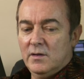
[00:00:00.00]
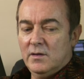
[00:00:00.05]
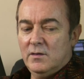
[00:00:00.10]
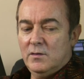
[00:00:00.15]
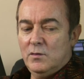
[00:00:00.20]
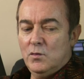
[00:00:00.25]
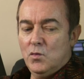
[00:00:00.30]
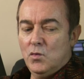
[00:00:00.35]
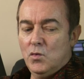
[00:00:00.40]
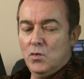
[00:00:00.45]

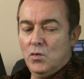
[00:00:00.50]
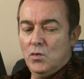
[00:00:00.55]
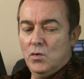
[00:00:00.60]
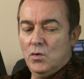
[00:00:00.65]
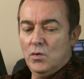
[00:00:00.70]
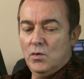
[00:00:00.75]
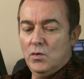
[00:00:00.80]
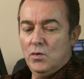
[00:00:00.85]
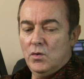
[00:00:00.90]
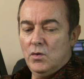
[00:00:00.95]

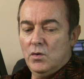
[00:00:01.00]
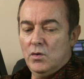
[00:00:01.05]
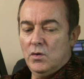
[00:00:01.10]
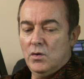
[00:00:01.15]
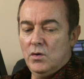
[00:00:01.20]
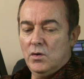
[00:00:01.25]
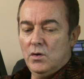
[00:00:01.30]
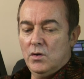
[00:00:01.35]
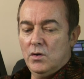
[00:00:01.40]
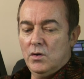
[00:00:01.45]
your
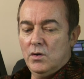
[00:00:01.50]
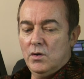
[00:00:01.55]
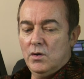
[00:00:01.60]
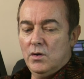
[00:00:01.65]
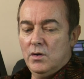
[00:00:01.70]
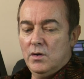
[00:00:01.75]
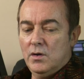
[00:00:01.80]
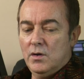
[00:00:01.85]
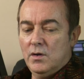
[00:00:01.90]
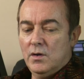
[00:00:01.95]
uh,
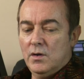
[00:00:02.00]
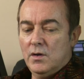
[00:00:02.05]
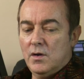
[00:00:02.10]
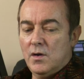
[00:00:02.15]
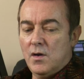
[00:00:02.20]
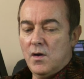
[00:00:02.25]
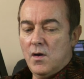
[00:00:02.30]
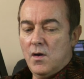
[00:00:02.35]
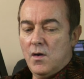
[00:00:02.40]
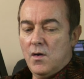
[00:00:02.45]

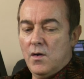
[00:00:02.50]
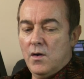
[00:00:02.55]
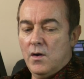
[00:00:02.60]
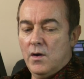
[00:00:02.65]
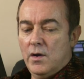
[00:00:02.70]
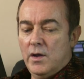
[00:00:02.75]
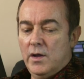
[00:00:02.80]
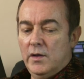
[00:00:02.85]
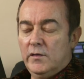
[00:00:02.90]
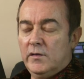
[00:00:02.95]

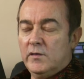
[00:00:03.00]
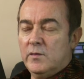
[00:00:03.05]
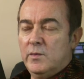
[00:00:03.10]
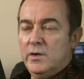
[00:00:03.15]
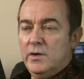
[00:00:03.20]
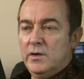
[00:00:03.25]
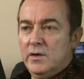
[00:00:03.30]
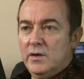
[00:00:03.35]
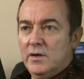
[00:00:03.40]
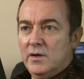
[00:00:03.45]

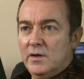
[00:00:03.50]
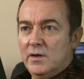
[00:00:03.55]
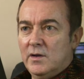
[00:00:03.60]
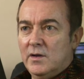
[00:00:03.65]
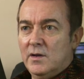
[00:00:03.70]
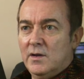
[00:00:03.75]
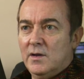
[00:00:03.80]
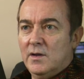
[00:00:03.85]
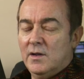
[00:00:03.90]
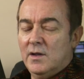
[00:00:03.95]
instrument
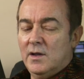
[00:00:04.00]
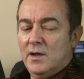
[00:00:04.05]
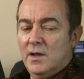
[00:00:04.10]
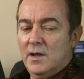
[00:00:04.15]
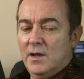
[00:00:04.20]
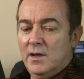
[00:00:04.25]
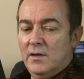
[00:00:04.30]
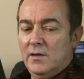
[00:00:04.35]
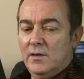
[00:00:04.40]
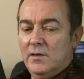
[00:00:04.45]

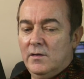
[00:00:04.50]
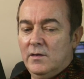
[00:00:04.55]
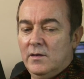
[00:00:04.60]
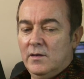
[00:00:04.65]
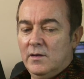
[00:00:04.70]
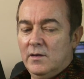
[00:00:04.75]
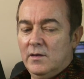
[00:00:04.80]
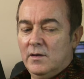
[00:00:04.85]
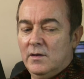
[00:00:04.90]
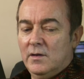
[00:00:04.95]
and
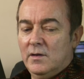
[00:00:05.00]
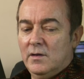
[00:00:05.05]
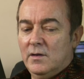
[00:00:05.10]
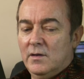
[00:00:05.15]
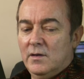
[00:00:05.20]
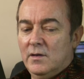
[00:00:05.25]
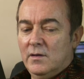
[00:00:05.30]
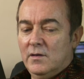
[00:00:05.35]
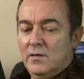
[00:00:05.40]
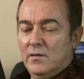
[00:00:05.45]

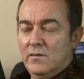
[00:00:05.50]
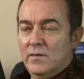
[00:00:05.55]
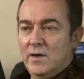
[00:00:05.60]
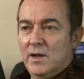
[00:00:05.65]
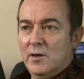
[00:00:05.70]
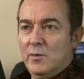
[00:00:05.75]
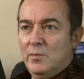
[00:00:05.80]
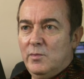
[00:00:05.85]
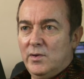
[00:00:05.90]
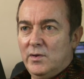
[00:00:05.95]

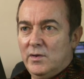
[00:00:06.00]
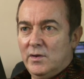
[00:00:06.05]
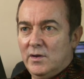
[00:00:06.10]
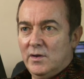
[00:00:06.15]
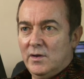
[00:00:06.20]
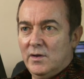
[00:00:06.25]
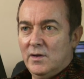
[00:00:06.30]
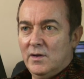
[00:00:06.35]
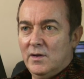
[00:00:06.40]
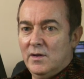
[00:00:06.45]
develop
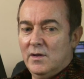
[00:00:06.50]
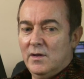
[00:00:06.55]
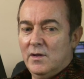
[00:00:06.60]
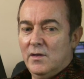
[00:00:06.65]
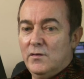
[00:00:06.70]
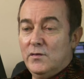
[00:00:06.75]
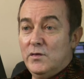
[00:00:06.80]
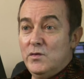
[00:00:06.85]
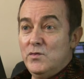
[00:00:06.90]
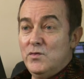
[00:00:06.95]

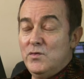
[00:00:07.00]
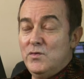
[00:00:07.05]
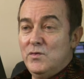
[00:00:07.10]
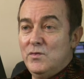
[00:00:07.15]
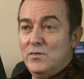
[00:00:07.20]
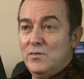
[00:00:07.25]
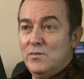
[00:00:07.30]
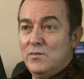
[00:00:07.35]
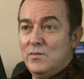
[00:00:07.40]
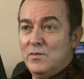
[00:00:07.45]
through
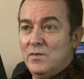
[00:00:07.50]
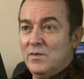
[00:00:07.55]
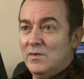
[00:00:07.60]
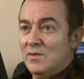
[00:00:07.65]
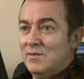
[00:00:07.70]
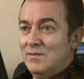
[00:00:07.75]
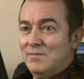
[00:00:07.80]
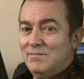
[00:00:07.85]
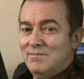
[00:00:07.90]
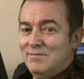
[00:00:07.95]

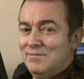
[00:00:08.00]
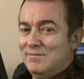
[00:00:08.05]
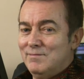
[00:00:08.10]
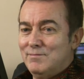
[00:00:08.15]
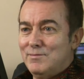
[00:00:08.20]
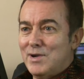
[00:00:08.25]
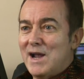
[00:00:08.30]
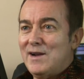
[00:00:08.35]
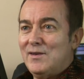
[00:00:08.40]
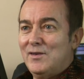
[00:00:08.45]

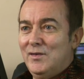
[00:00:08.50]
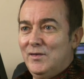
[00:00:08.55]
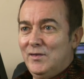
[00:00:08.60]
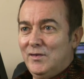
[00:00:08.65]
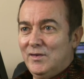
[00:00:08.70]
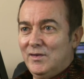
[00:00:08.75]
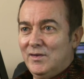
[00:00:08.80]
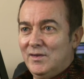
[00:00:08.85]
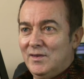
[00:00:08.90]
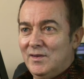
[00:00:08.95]

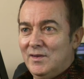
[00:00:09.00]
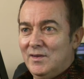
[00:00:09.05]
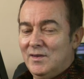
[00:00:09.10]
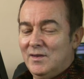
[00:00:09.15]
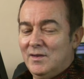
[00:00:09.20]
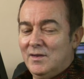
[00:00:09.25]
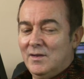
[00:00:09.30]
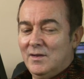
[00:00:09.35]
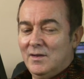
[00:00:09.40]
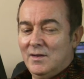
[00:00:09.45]
practice
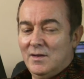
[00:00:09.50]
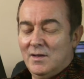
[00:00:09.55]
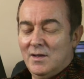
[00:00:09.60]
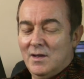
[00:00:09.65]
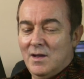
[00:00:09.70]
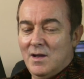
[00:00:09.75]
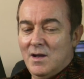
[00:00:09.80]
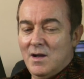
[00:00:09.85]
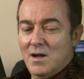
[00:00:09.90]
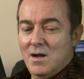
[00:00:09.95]

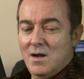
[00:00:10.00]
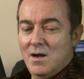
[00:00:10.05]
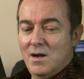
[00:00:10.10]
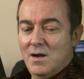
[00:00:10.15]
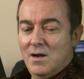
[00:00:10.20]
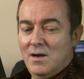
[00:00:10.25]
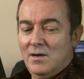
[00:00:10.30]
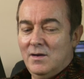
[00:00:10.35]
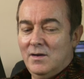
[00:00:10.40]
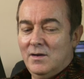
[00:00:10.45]

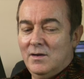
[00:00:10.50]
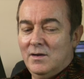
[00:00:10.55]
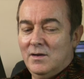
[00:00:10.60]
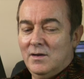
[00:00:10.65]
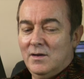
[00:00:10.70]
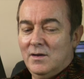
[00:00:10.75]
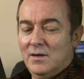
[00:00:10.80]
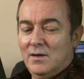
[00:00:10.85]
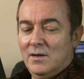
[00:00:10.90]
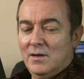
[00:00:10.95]
uh,
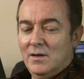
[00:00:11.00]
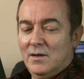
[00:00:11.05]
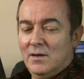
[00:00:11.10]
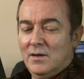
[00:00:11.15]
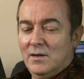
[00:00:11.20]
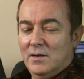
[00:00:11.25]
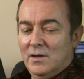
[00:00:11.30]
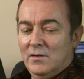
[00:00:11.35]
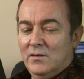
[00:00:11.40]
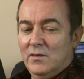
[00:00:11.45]

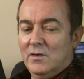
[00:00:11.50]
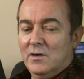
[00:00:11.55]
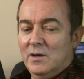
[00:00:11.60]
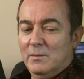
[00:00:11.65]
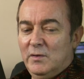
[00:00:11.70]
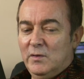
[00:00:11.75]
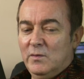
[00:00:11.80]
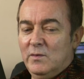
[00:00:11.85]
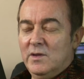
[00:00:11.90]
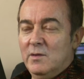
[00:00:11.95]
get to
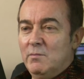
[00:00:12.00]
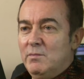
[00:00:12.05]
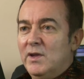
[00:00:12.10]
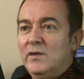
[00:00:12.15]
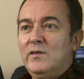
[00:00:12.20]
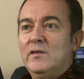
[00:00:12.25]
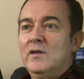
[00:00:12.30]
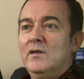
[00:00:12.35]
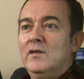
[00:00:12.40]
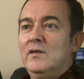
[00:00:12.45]
grips with the
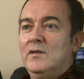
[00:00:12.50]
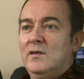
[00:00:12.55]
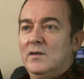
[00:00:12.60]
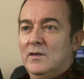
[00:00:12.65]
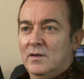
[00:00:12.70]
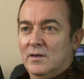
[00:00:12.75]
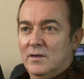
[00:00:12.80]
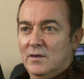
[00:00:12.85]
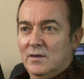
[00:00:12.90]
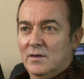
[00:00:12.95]
business
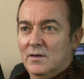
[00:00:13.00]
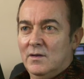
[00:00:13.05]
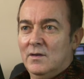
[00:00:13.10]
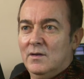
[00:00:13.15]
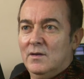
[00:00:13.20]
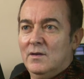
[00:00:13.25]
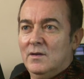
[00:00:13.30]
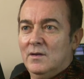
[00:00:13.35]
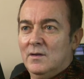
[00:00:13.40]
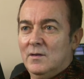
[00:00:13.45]

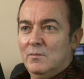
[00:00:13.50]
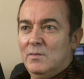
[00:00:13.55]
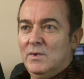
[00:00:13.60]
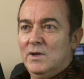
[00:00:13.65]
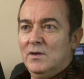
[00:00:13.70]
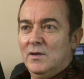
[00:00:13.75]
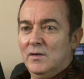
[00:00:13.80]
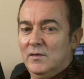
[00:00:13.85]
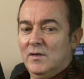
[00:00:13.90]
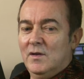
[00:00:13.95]

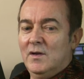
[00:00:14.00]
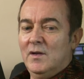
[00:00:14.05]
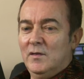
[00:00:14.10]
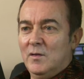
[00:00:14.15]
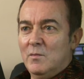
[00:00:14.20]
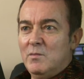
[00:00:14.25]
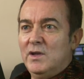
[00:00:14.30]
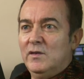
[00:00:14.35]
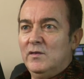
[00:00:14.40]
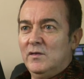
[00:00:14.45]
because it is
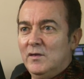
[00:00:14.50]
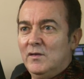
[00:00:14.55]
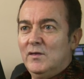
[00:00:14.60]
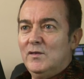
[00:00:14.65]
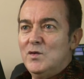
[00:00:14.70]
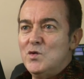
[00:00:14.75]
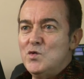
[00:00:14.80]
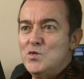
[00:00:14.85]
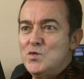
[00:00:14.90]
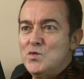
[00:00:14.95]
a business
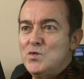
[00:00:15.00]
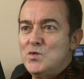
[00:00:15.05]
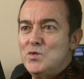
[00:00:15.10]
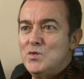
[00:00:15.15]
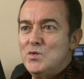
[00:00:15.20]
too.